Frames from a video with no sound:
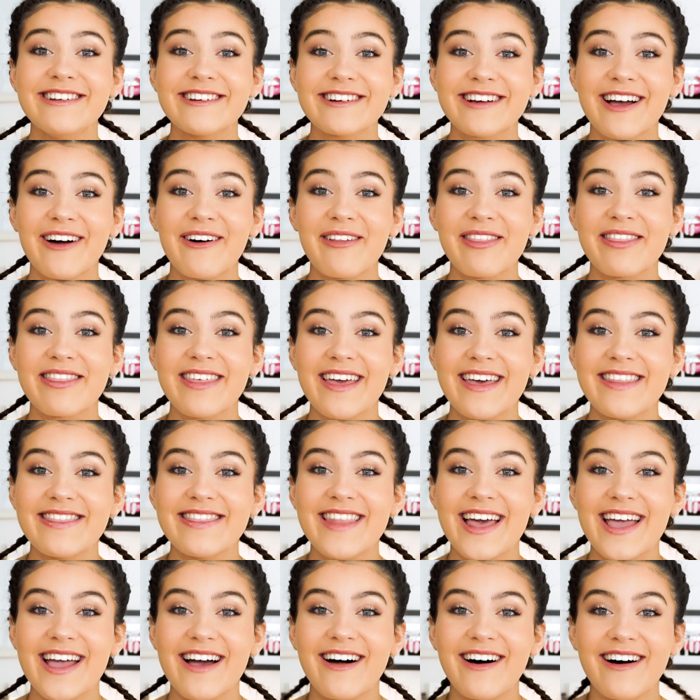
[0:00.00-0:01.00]
Look how thin
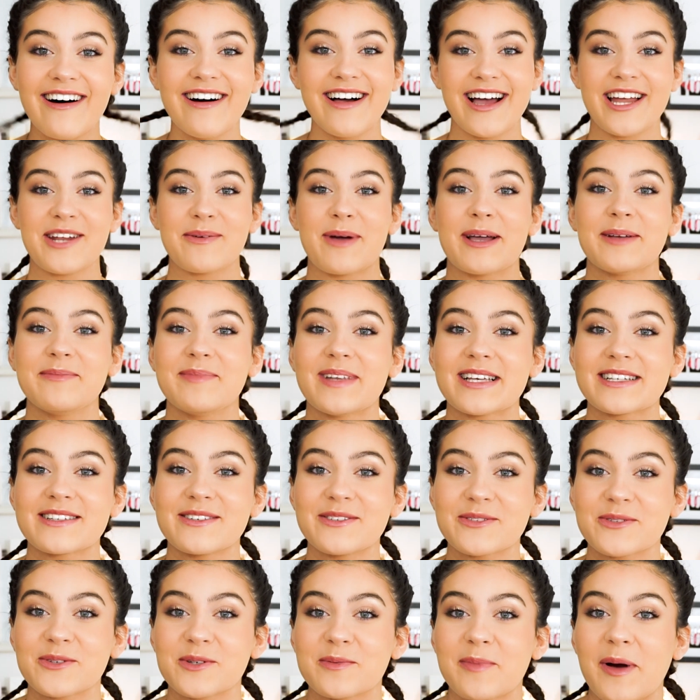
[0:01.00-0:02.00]
they are. Anyway, let's
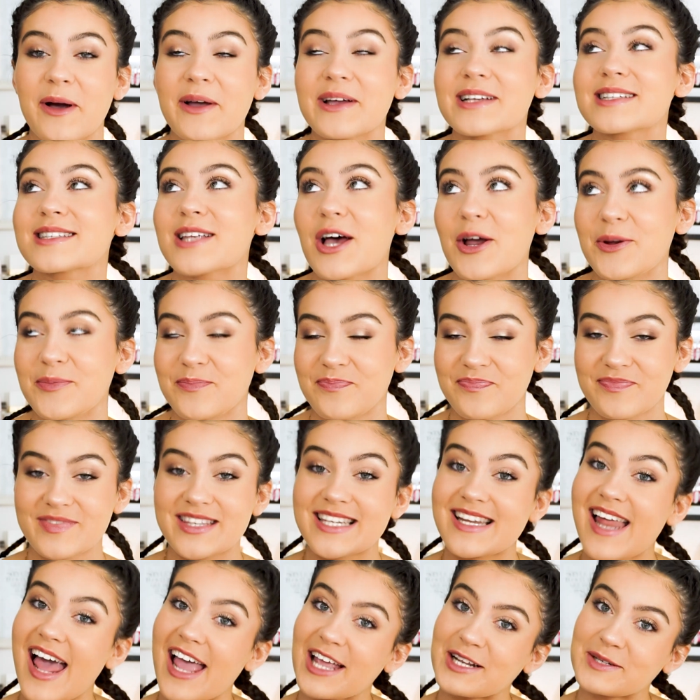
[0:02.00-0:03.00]
not talk about it. So
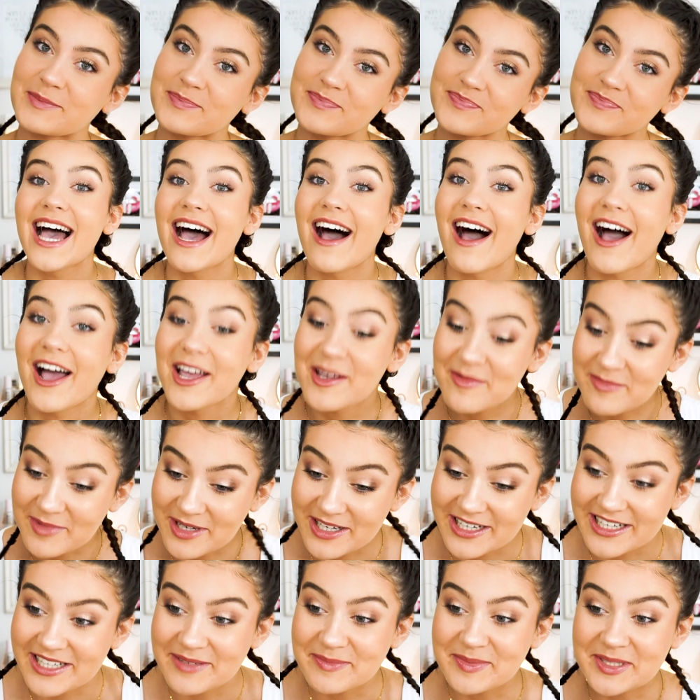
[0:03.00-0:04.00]
today I'm
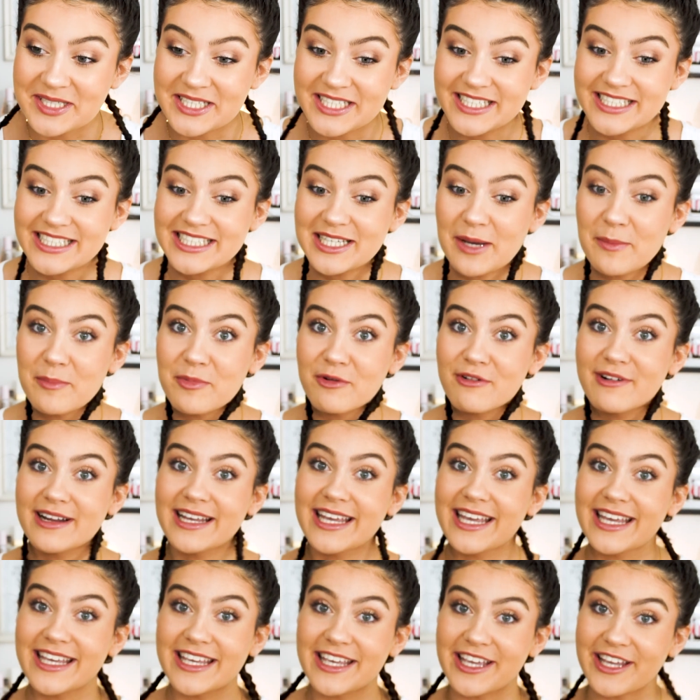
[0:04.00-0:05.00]
gonna be
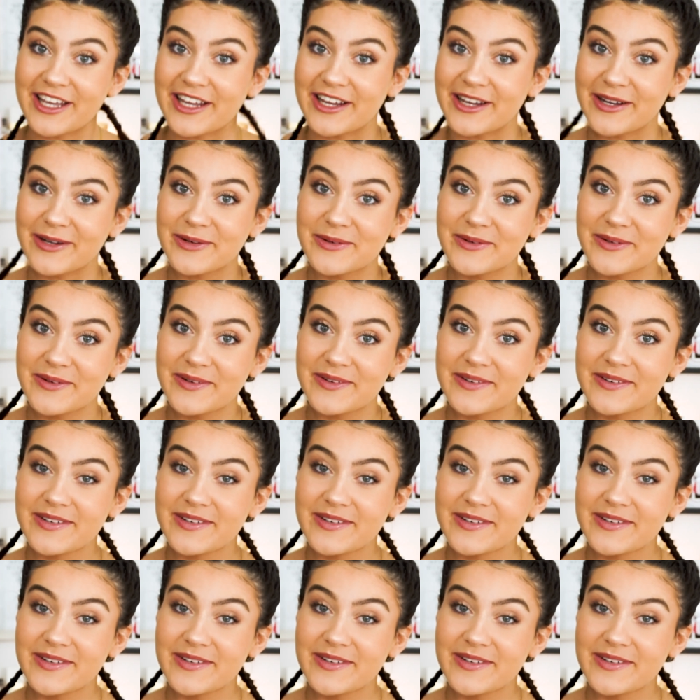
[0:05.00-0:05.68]
bringing you,